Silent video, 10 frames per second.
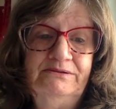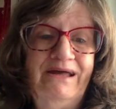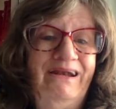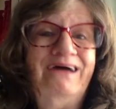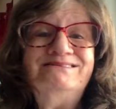
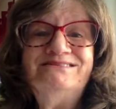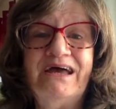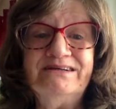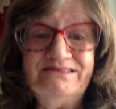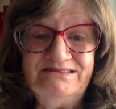And I
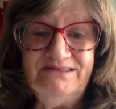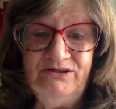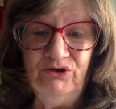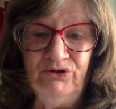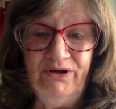
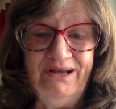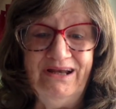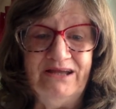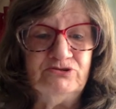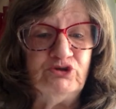texted her
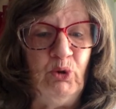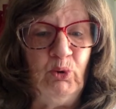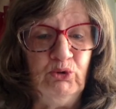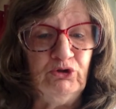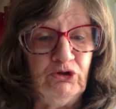and I
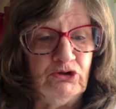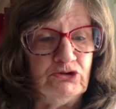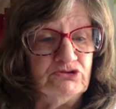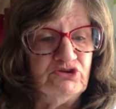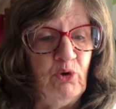told her,
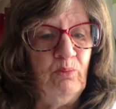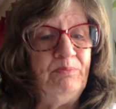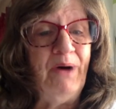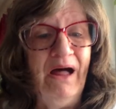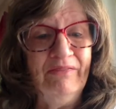
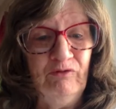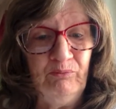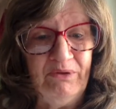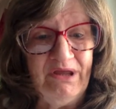don't bother